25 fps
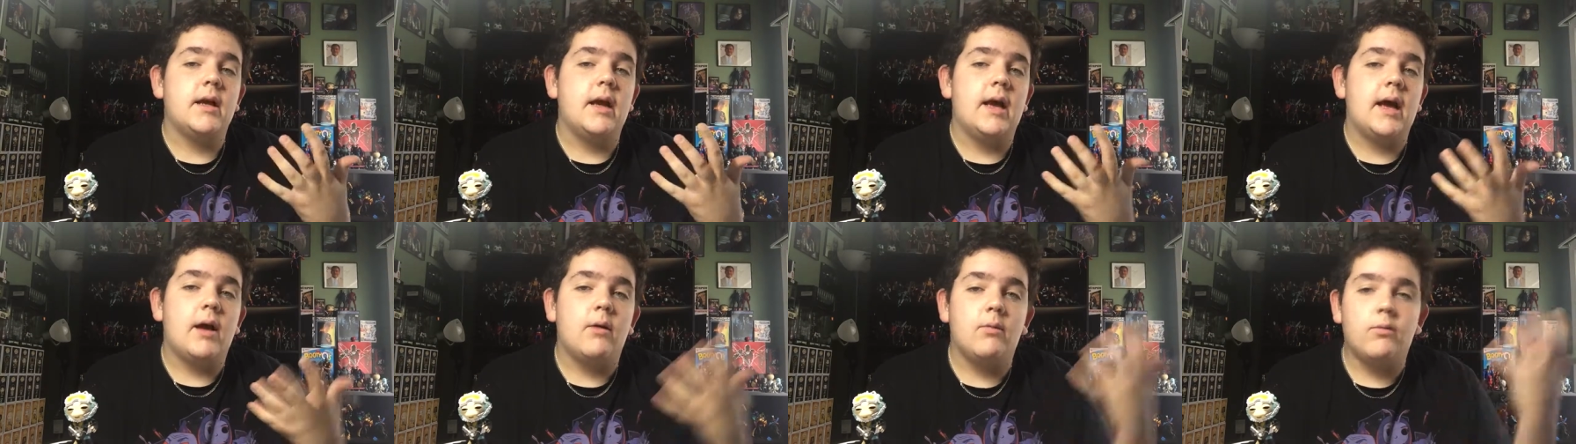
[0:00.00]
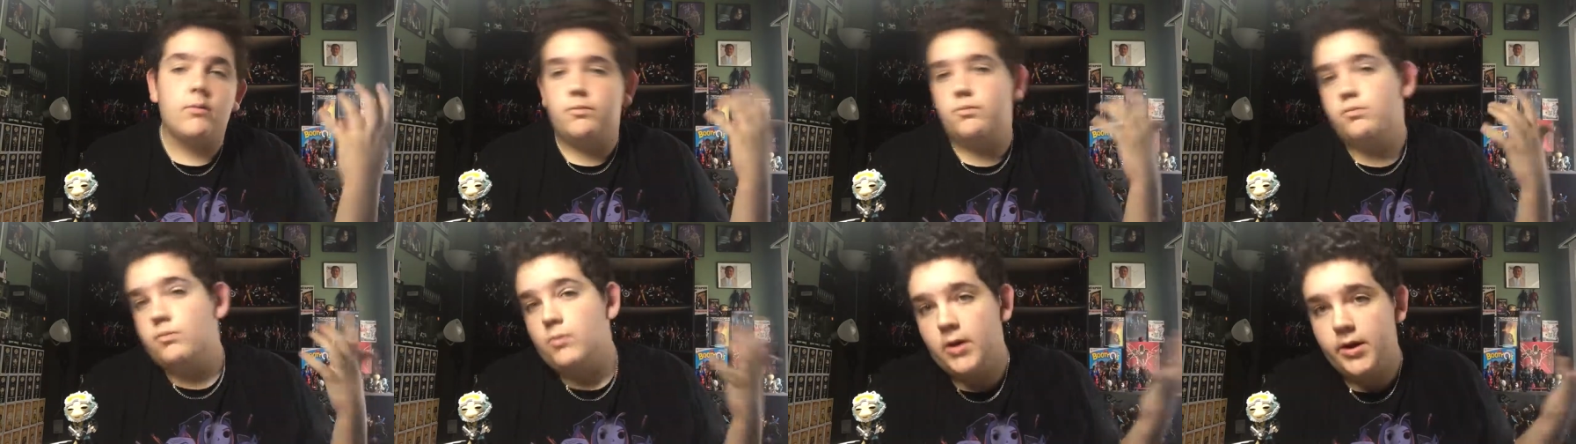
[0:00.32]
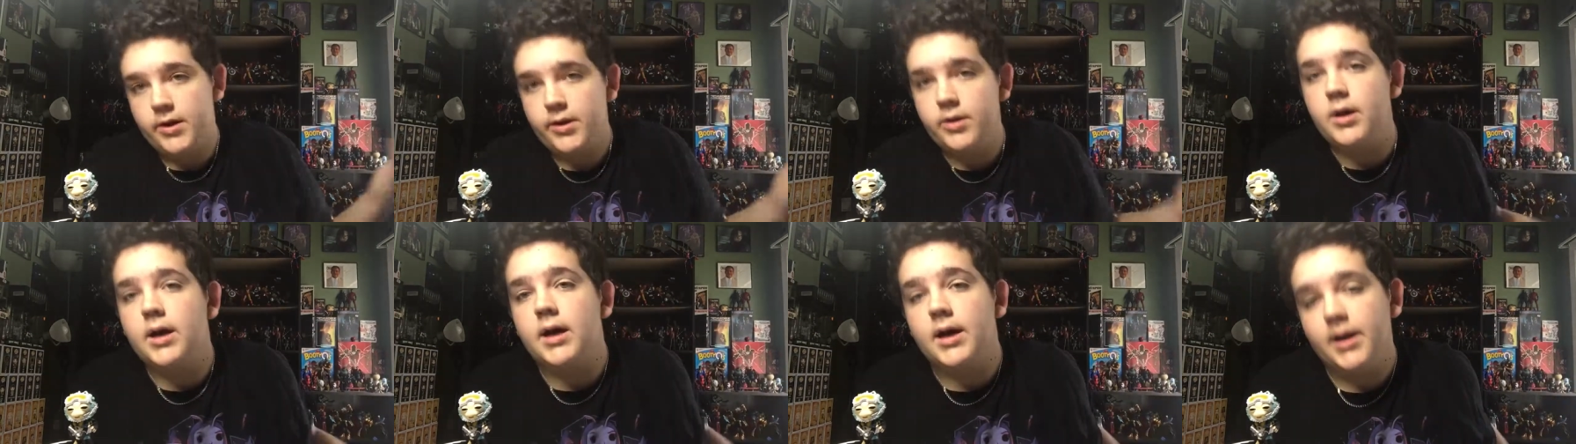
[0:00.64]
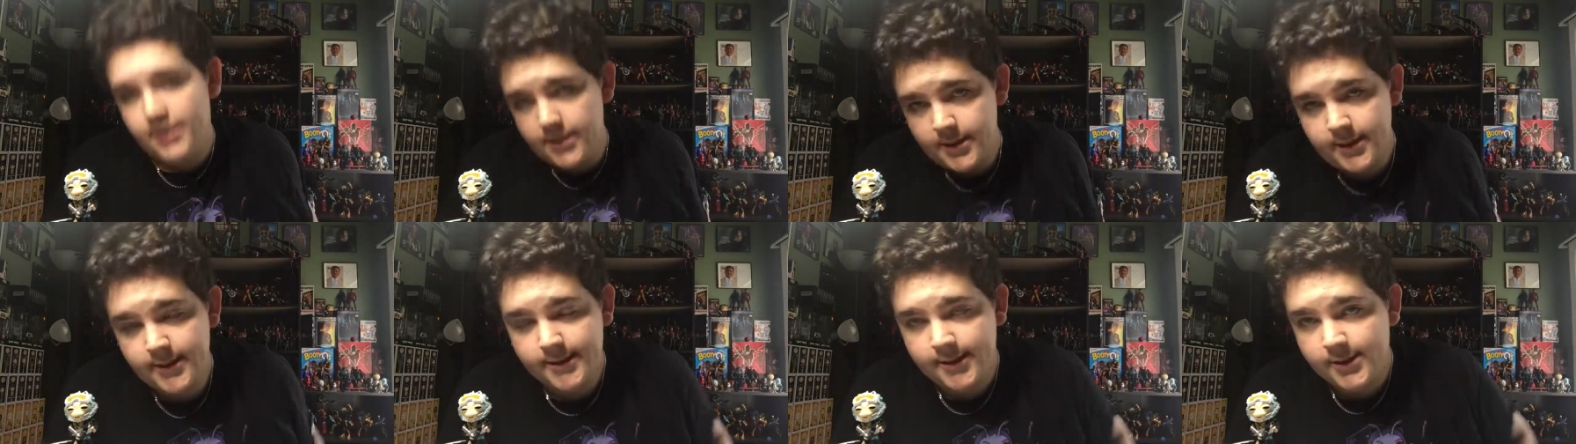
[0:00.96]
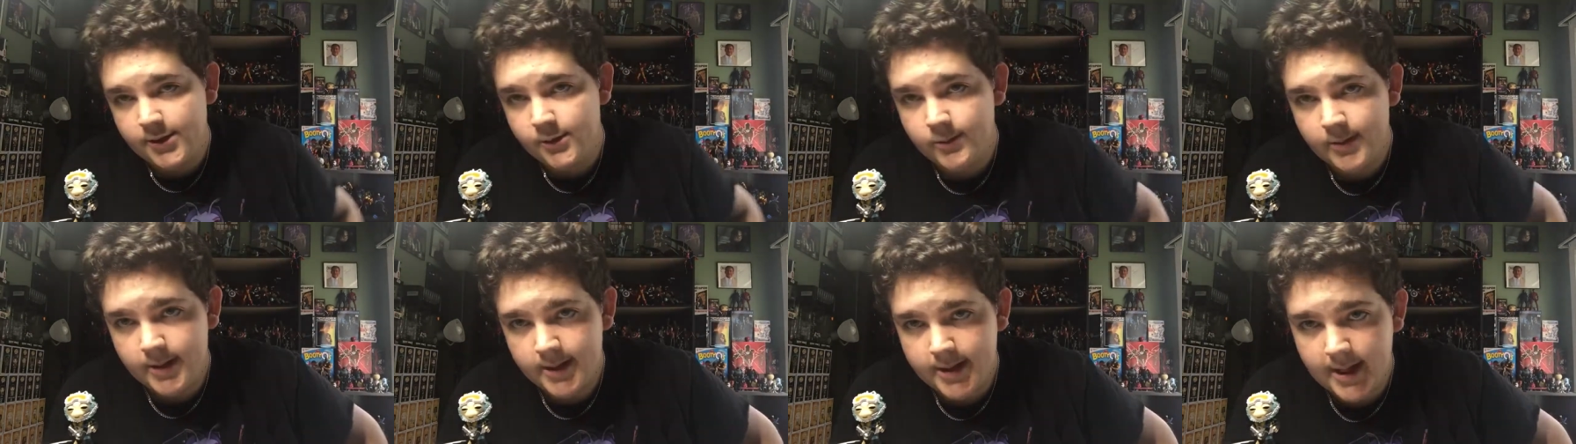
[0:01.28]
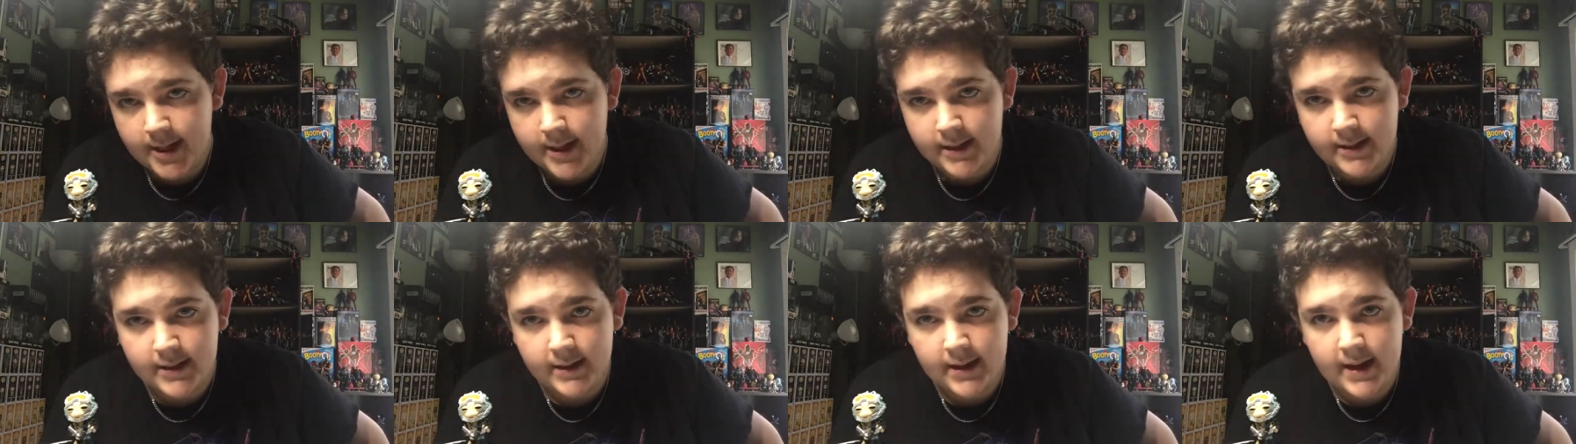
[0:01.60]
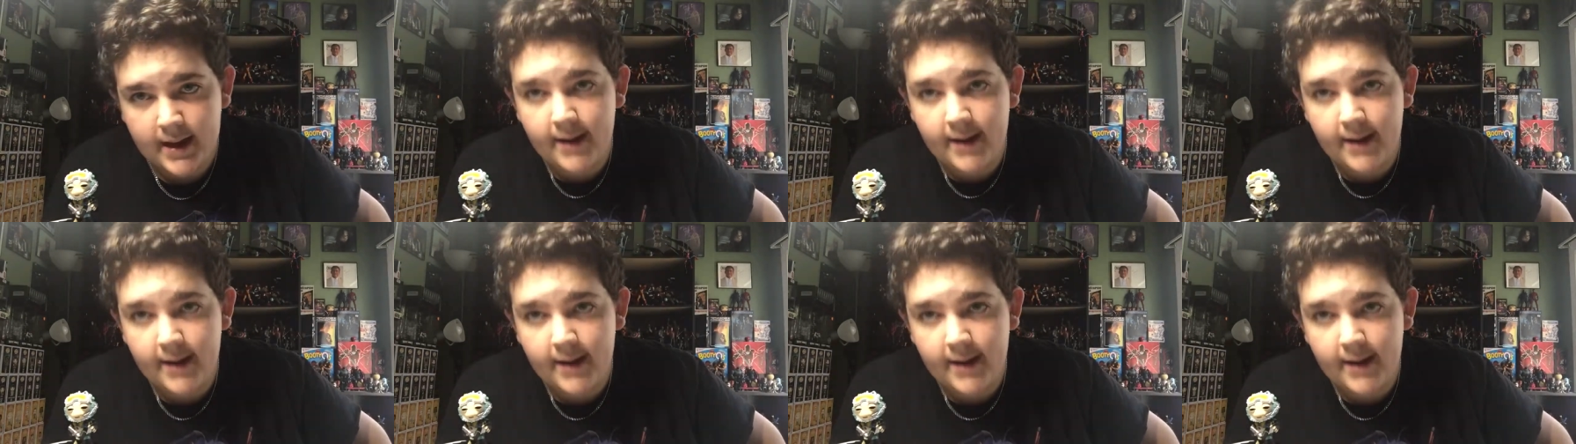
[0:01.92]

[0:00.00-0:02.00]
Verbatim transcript: Uh, what are you hunting this weekend?